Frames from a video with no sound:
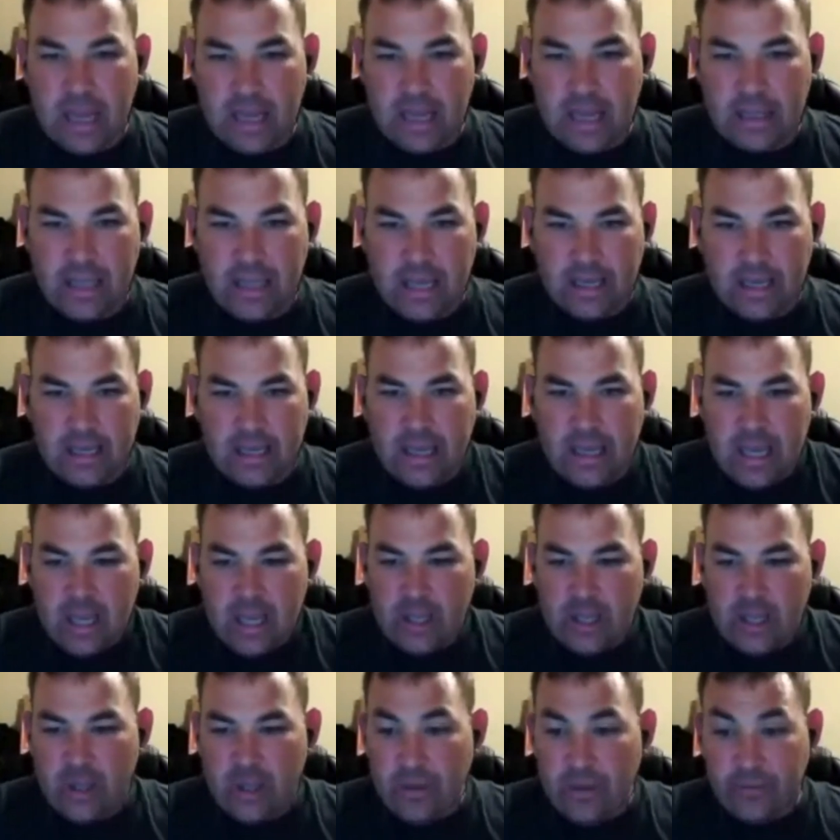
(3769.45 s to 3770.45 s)
Like,
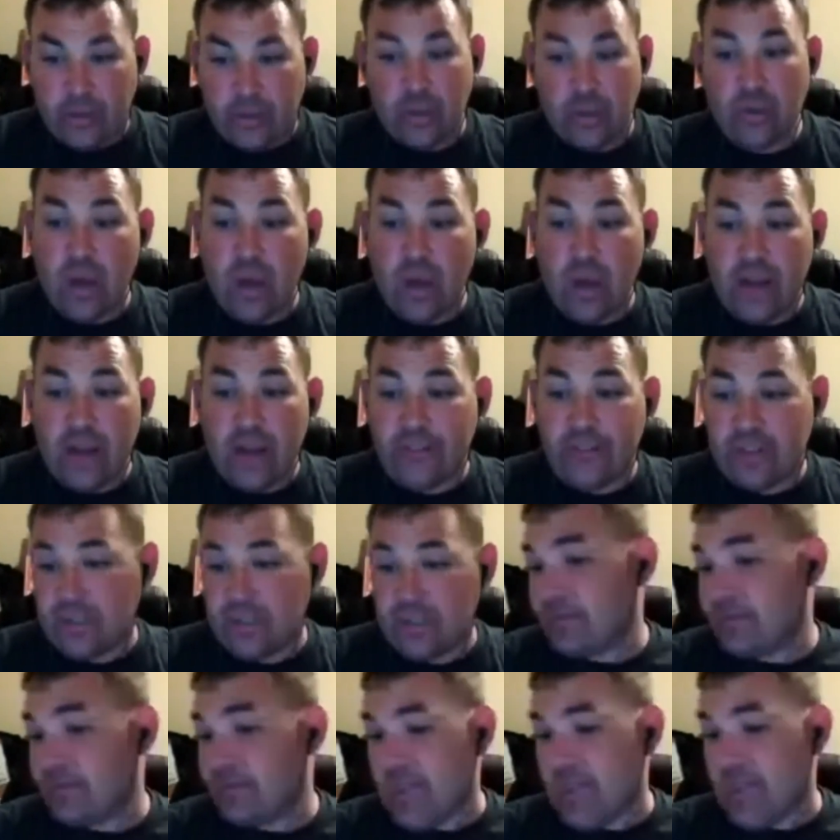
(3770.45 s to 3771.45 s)
you have two
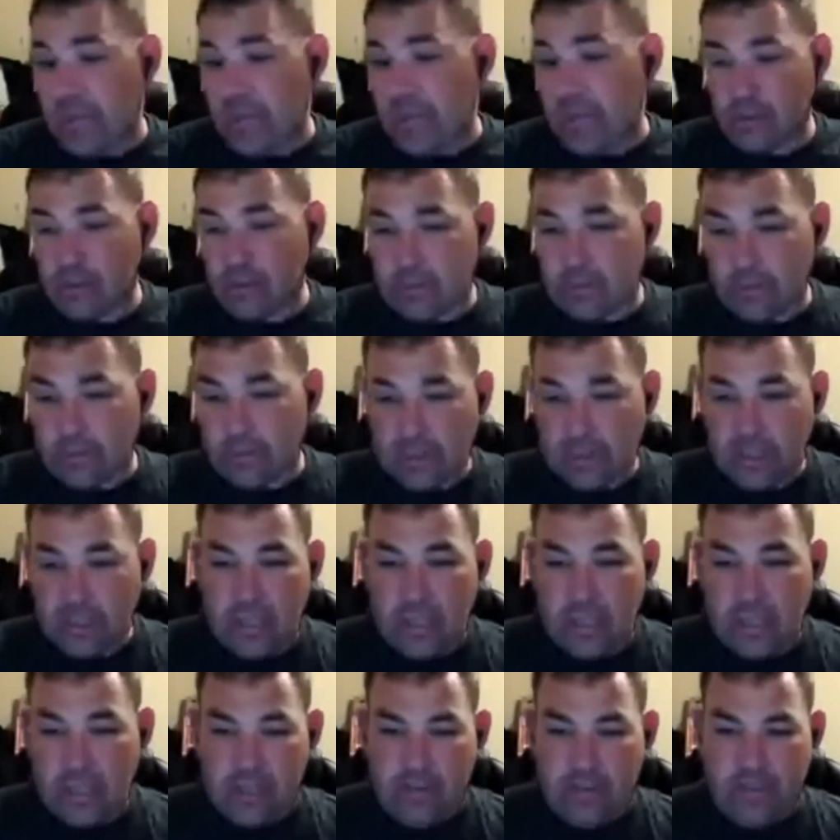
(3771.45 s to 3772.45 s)
offensive tackles
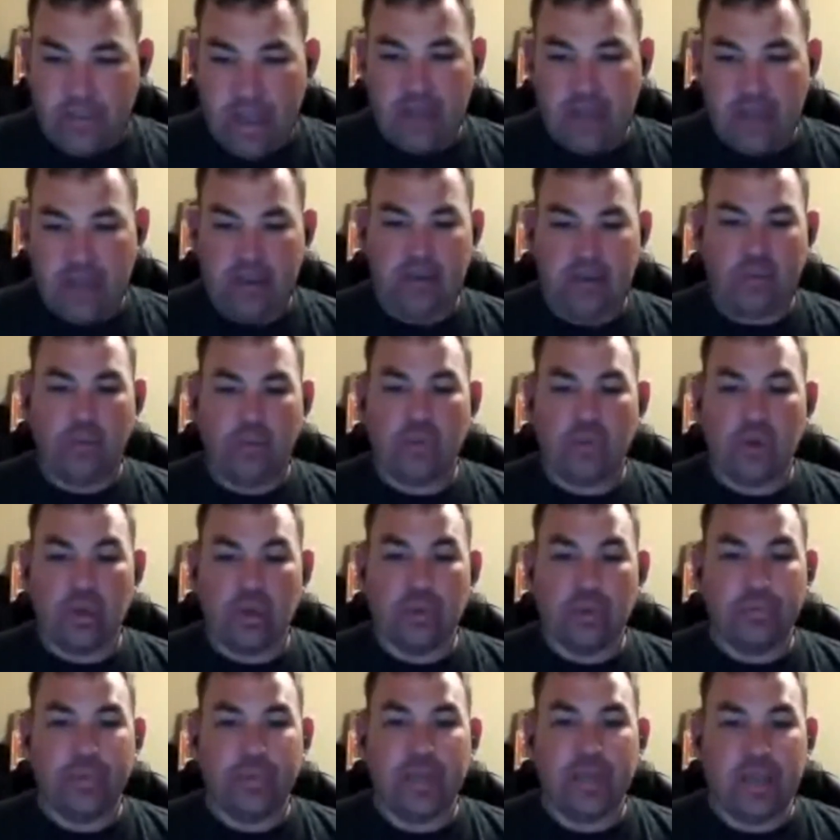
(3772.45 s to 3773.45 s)
that
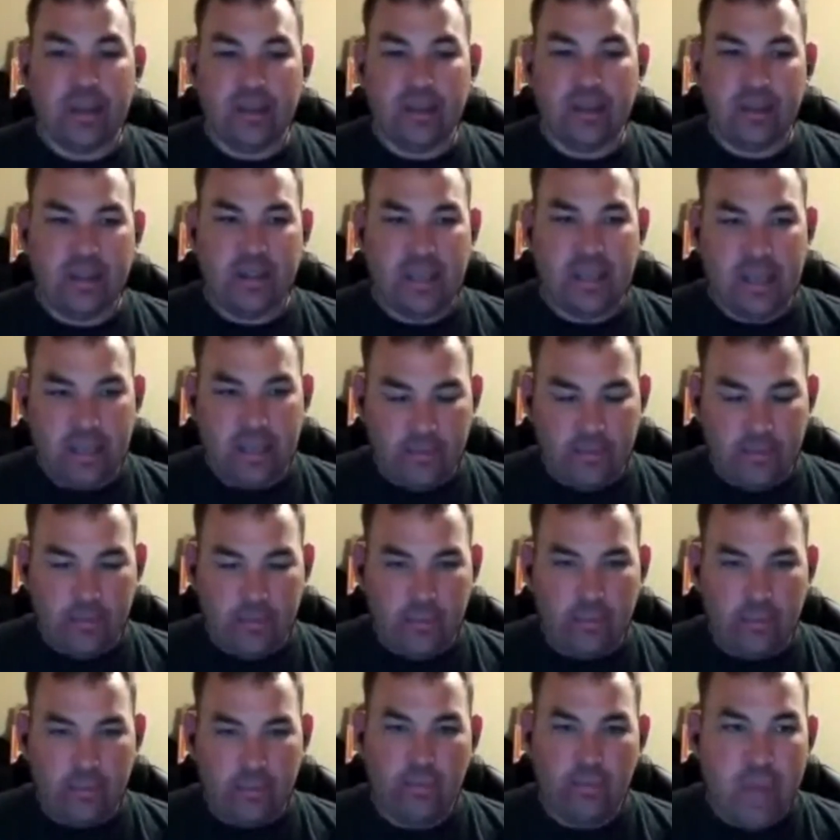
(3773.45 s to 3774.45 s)
will be the
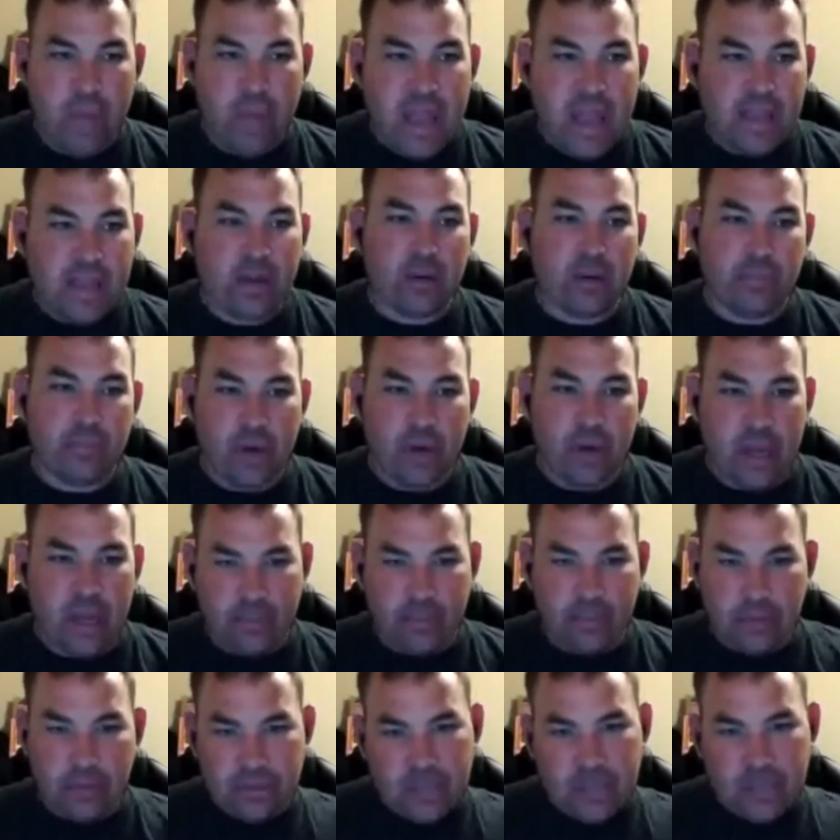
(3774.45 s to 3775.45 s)

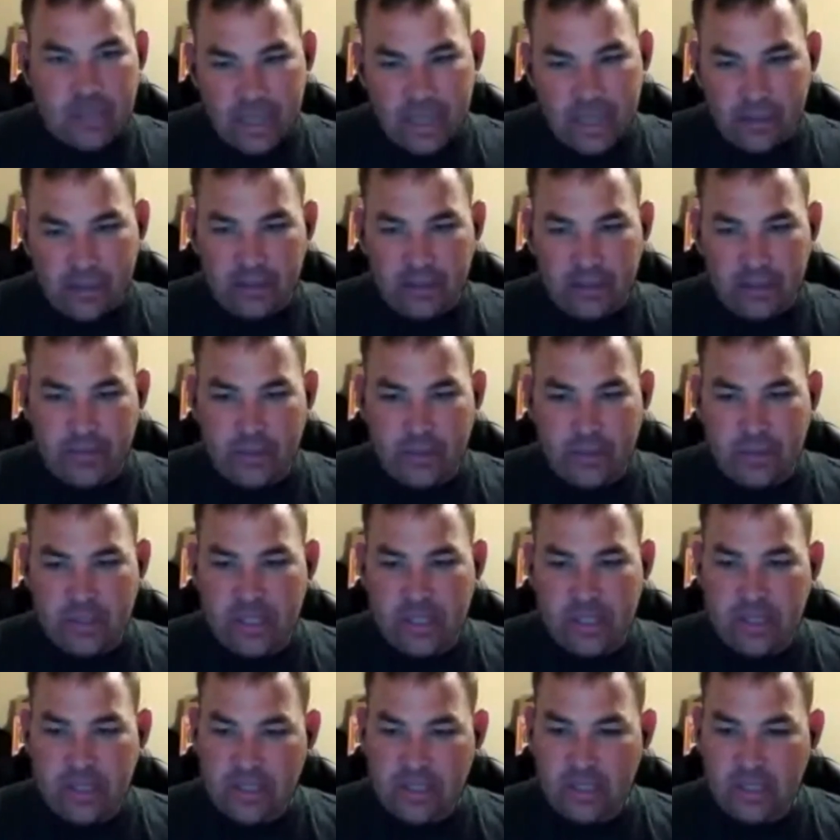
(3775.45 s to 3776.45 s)
make or break most
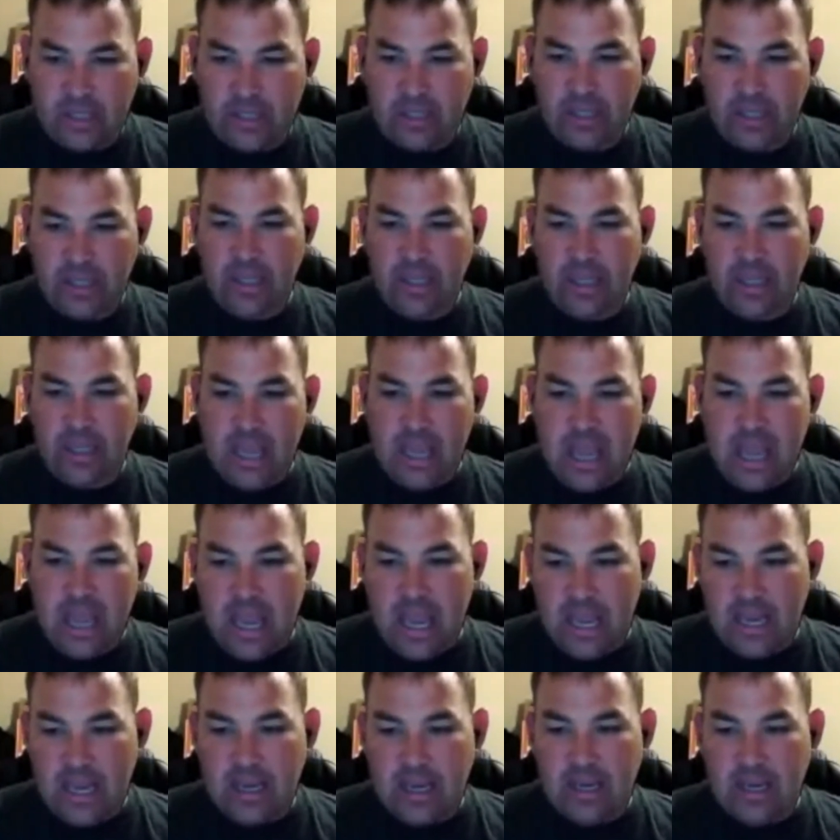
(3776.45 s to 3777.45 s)
likely of your season,
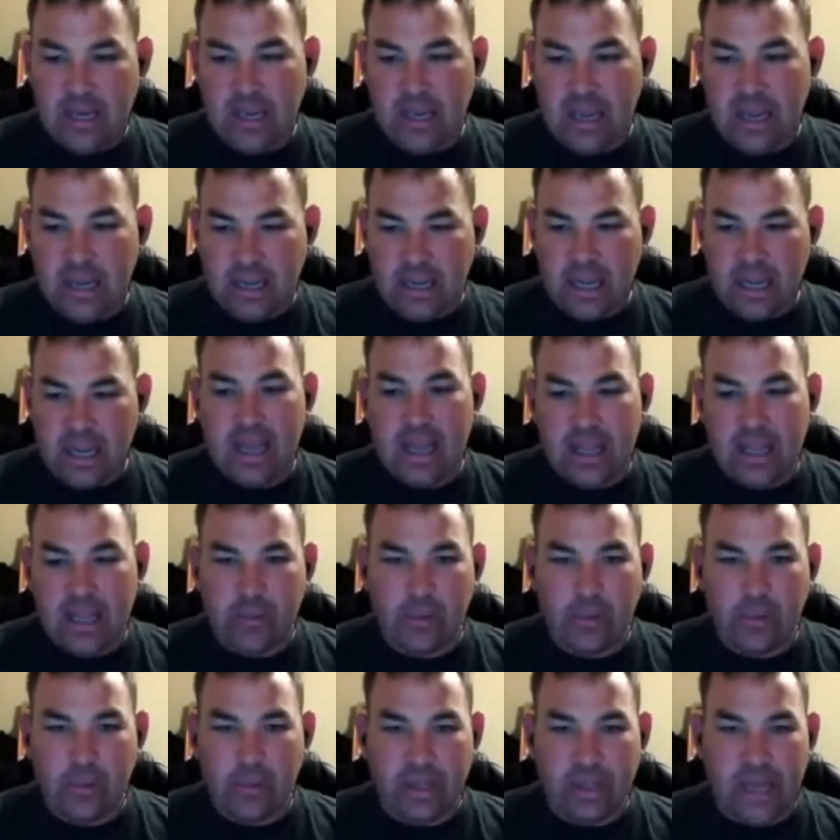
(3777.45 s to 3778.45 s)
and a
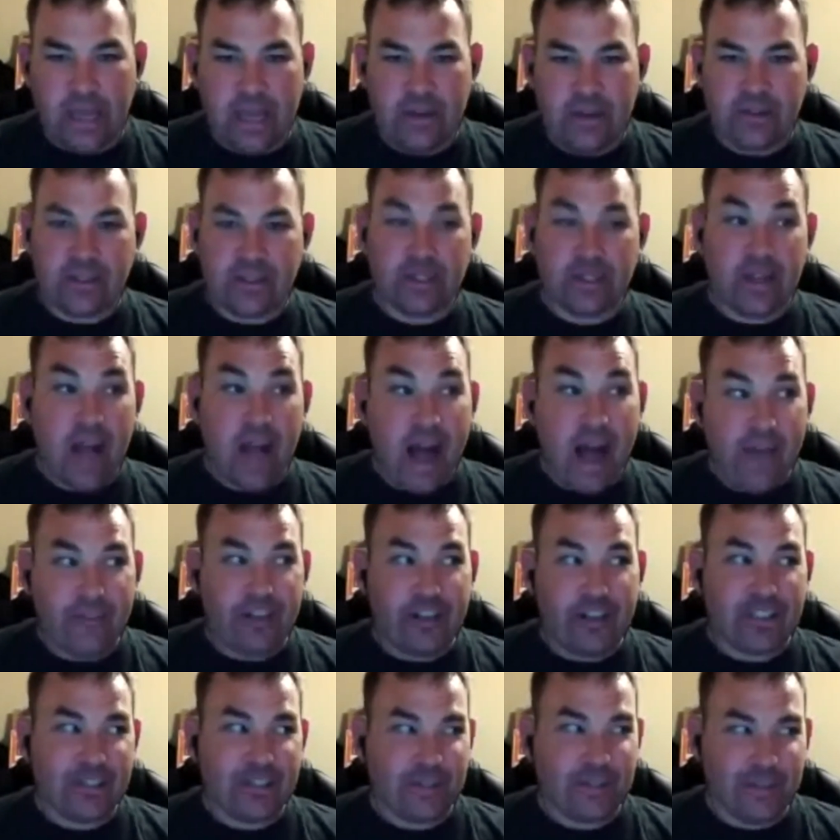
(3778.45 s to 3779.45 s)
guy like Willie Anderson
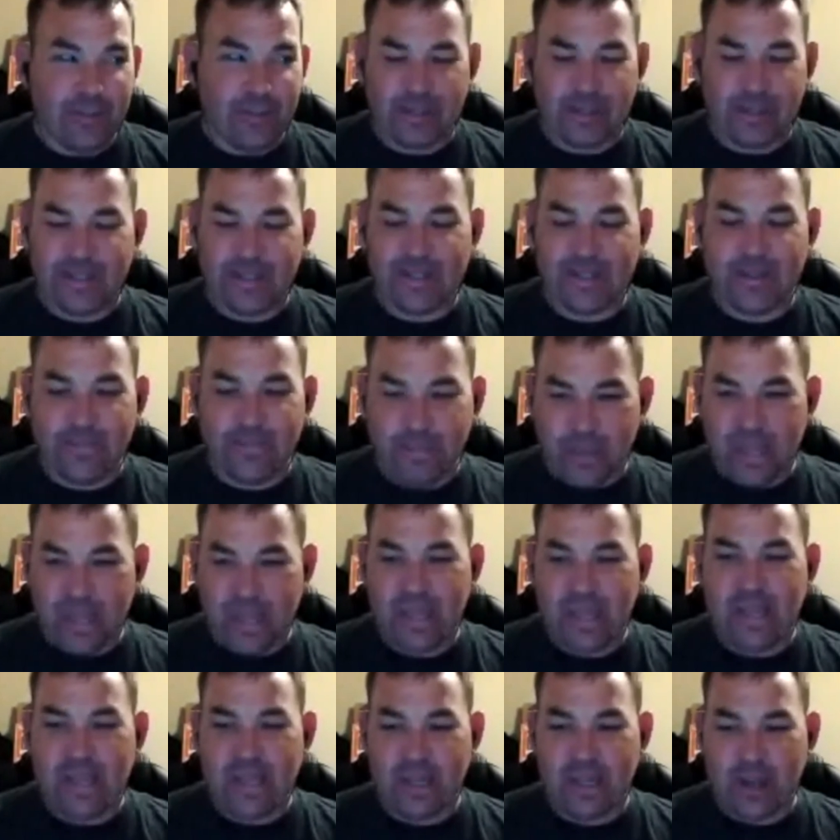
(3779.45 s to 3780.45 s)
obviously wants to
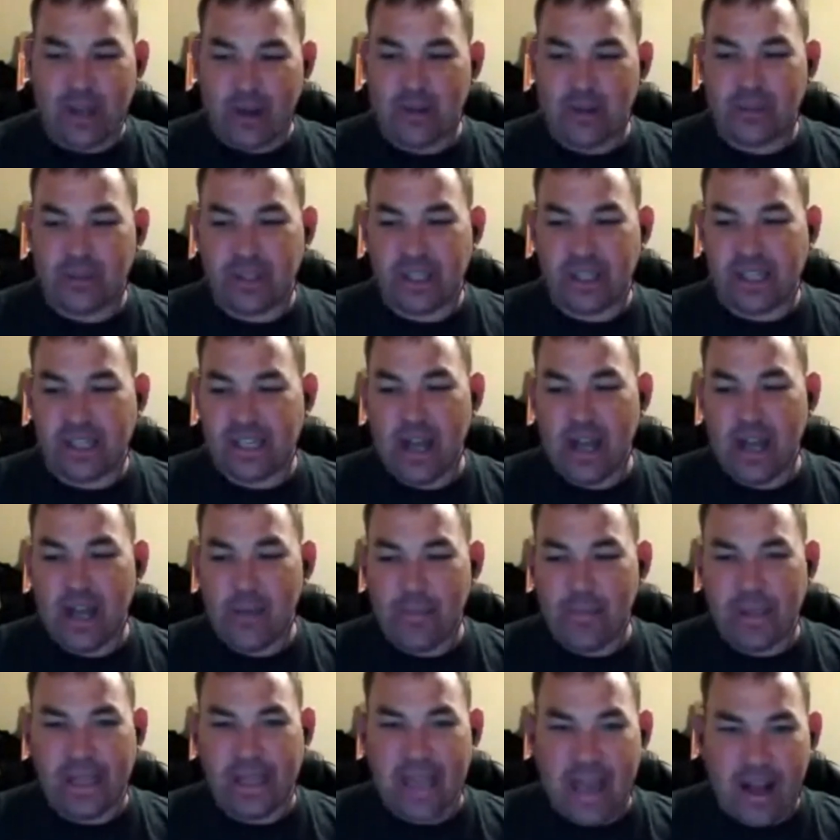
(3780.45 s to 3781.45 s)
be coaching and
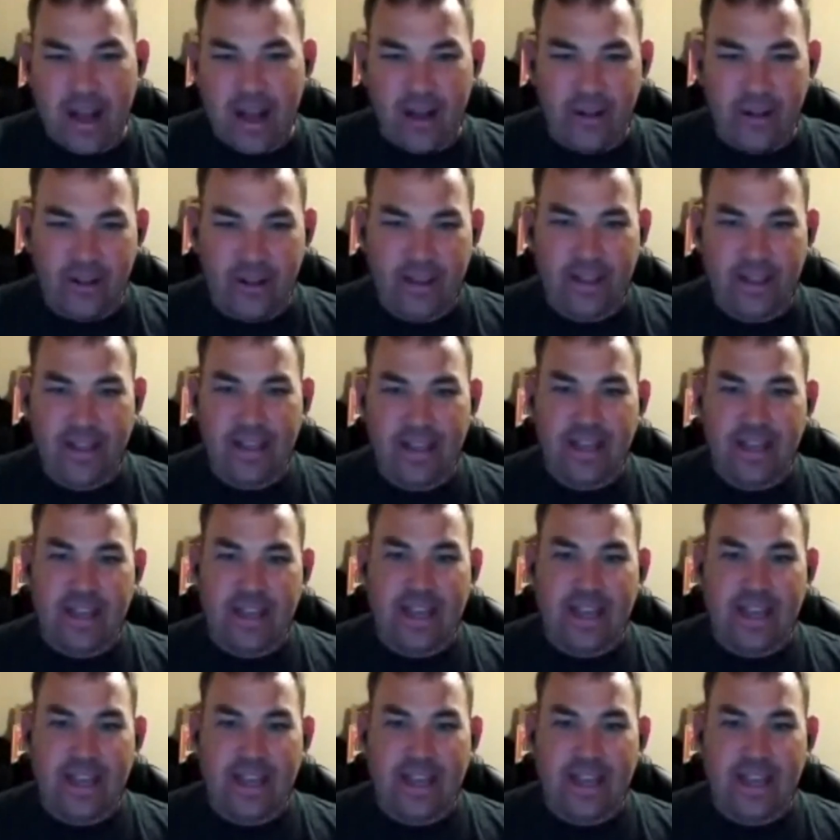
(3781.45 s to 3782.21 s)
helping out,